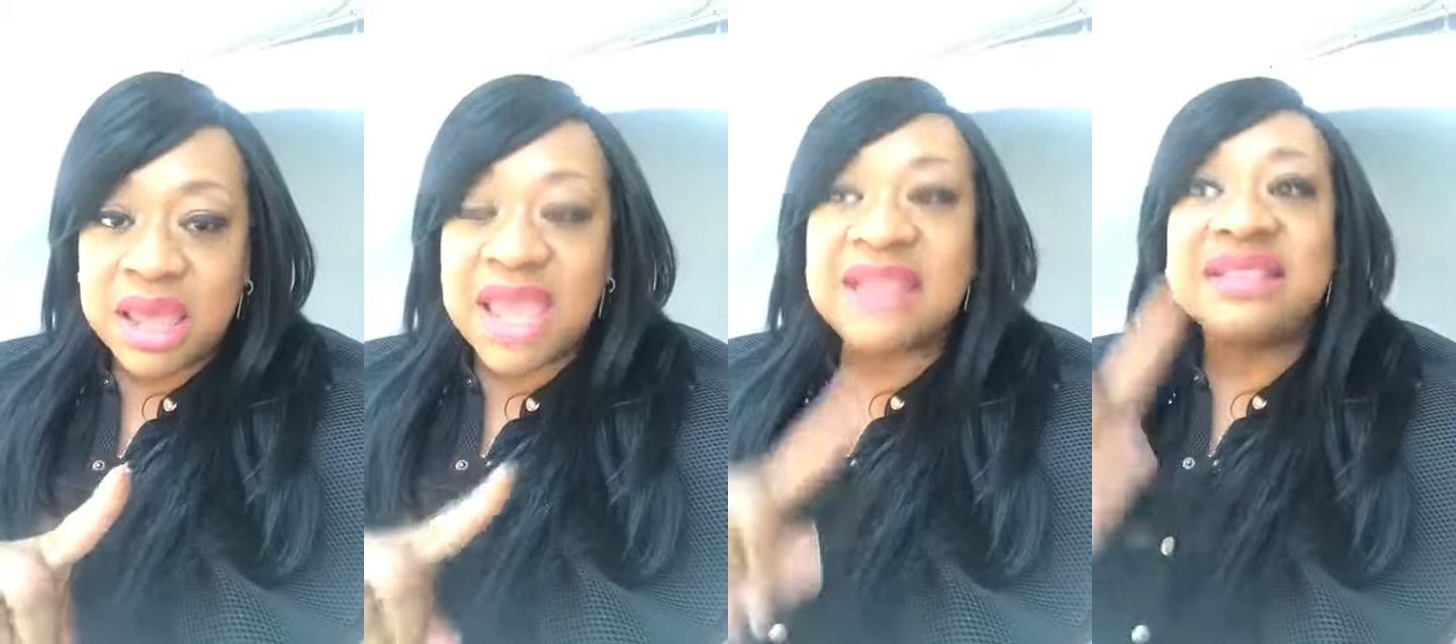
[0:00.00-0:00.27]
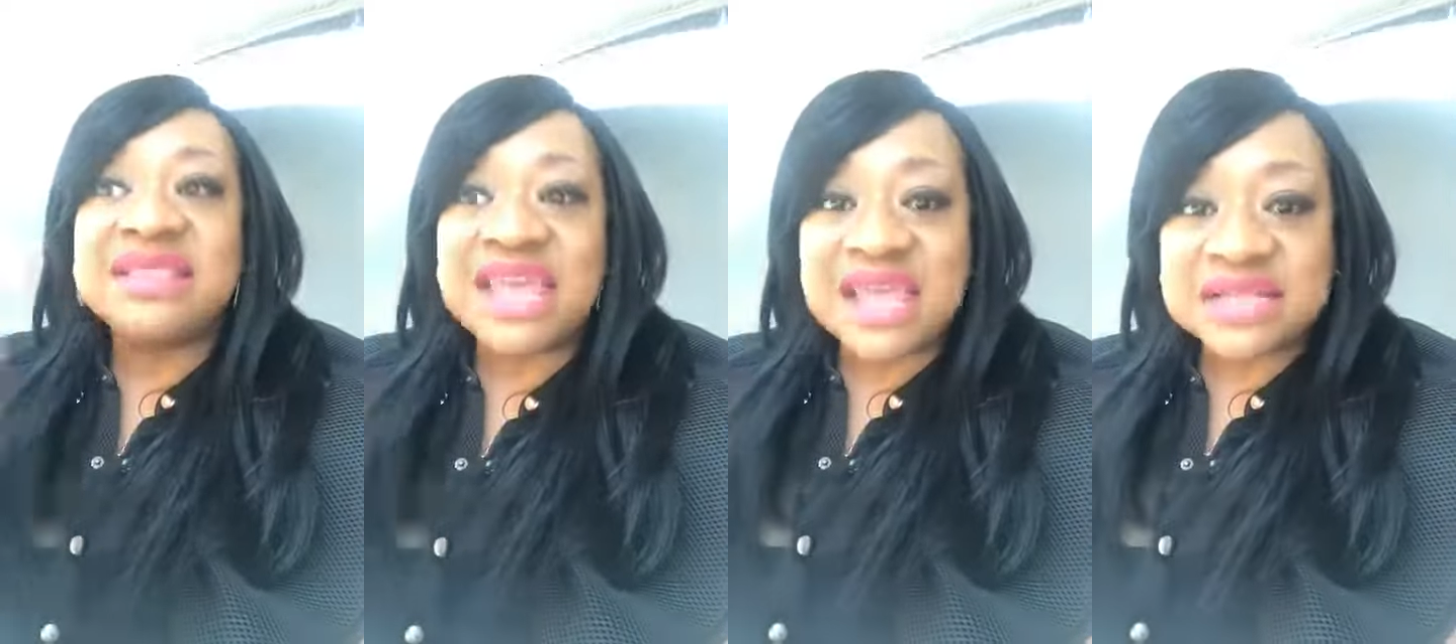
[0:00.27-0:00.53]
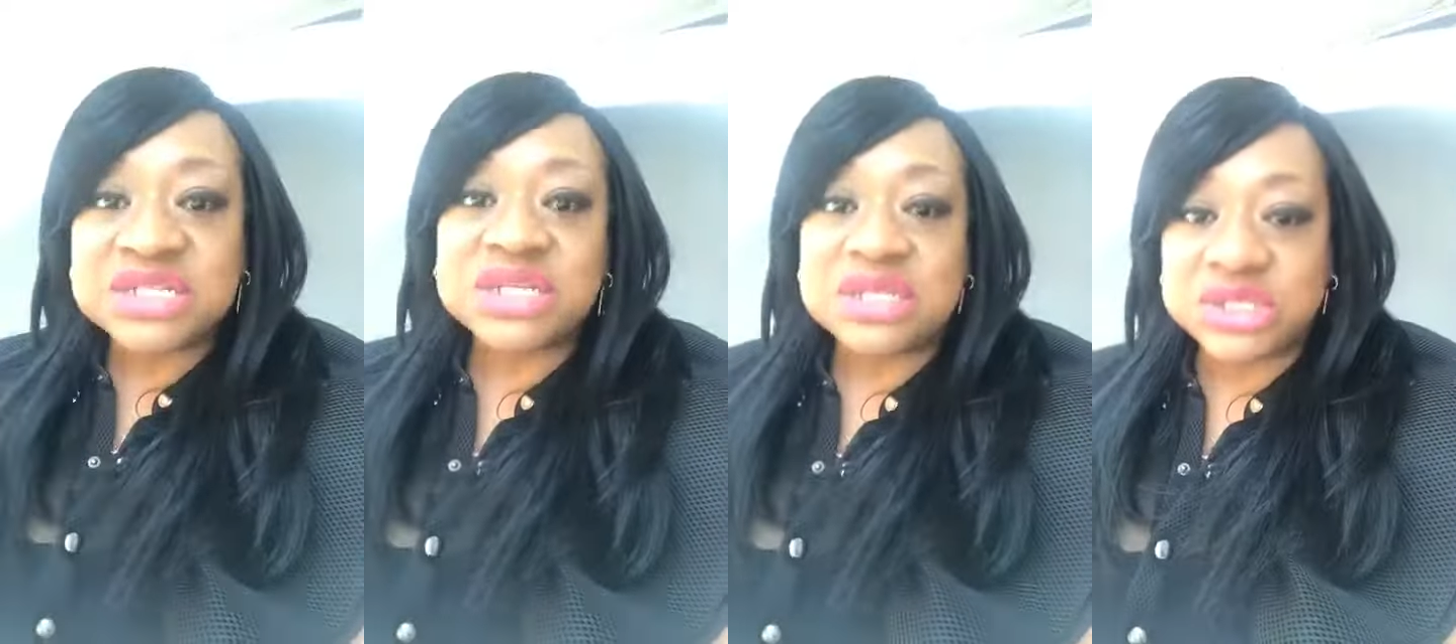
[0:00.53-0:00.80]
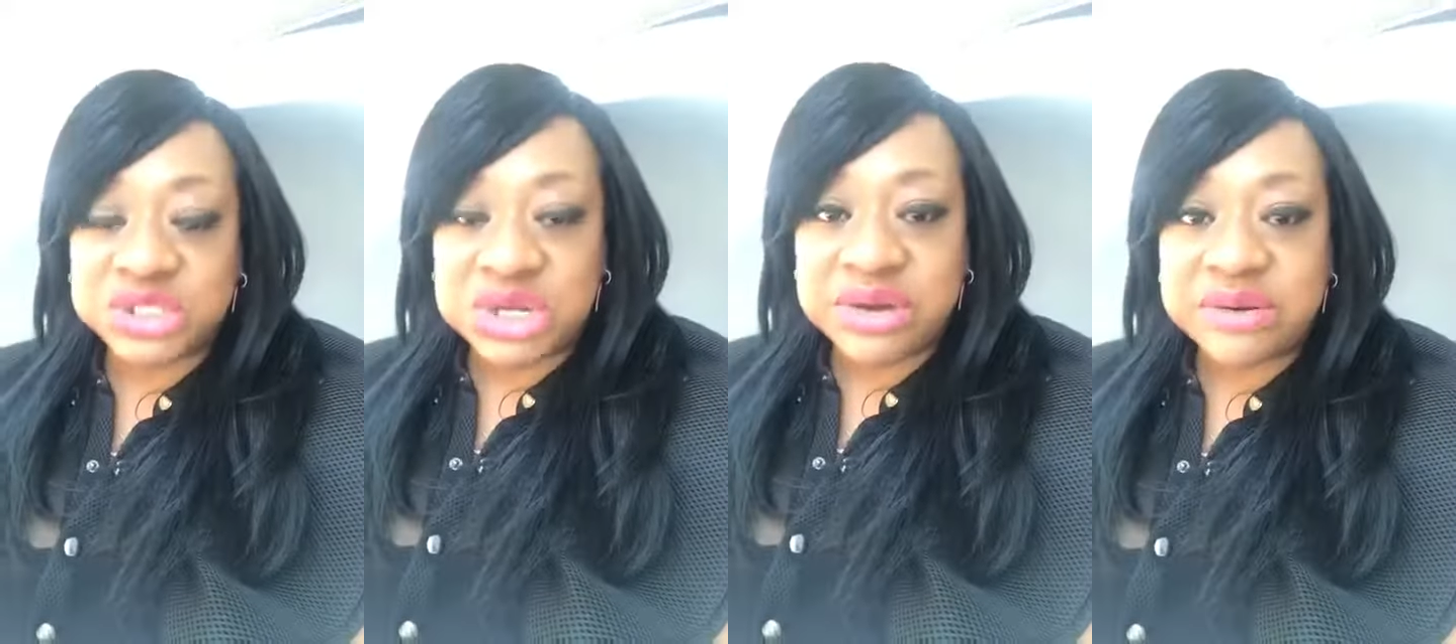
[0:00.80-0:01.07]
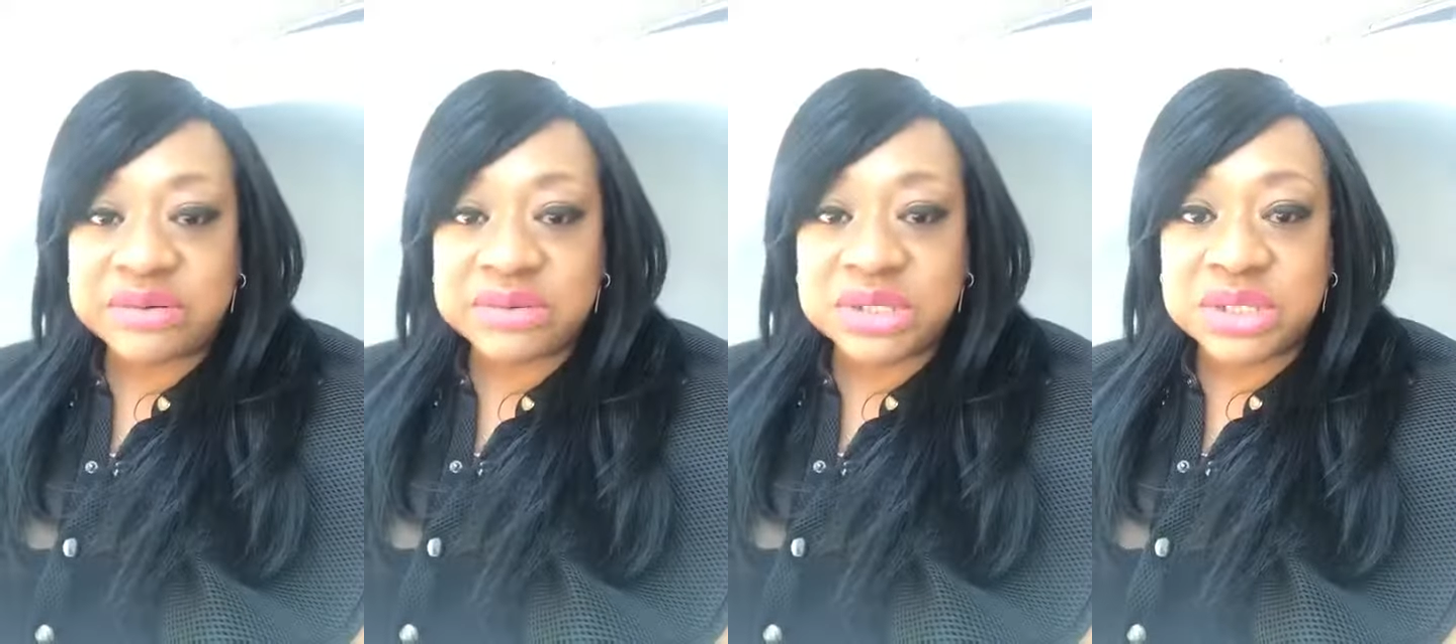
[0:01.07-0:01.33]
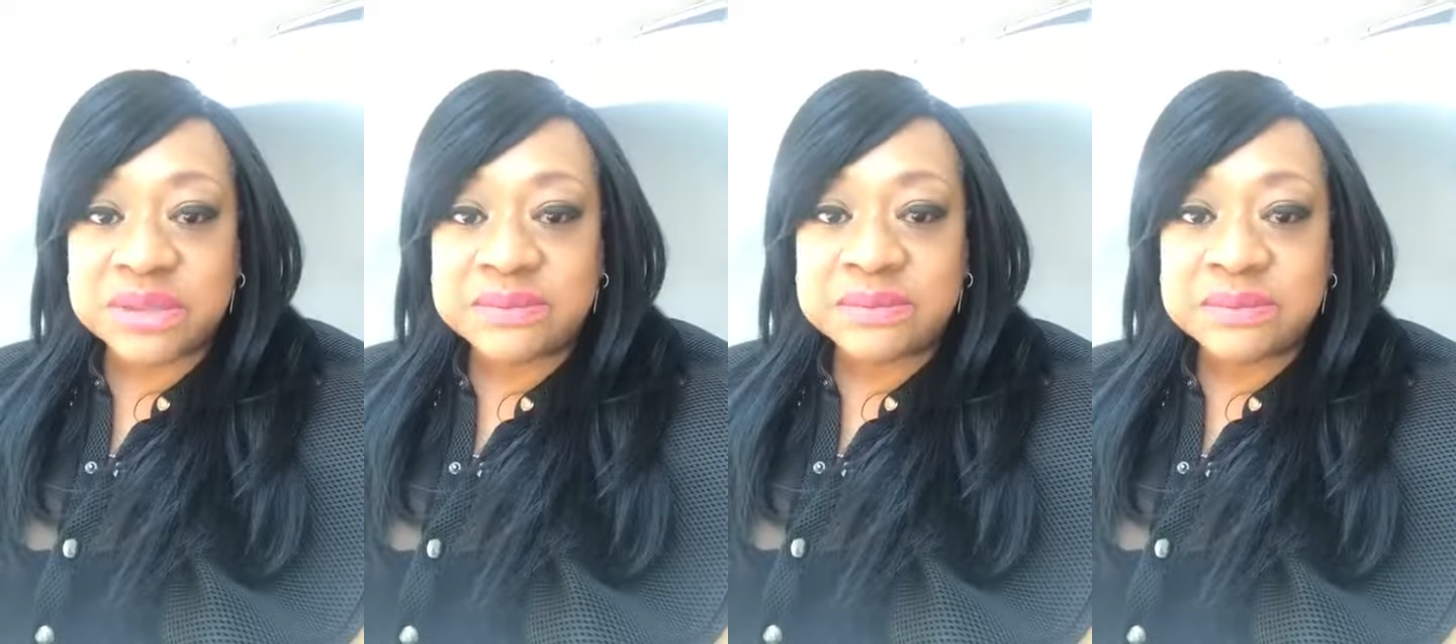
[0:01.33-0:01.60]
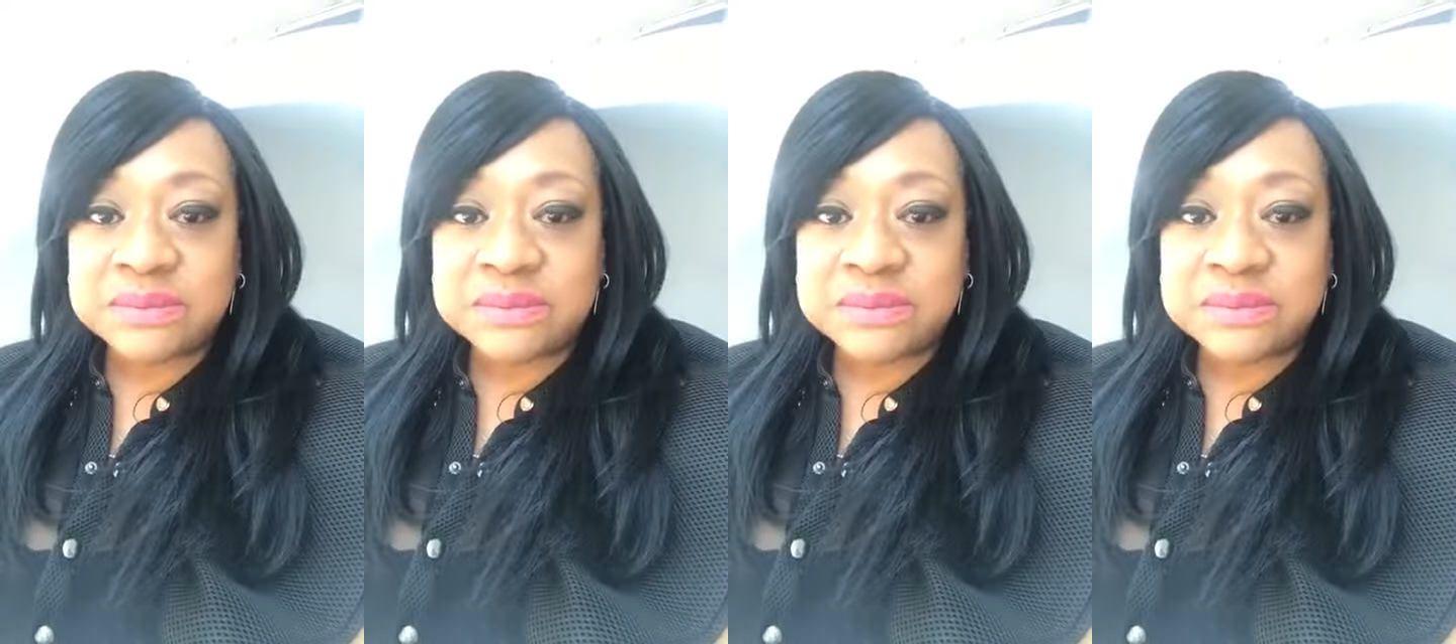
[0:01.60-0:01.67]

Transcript: And then to the church.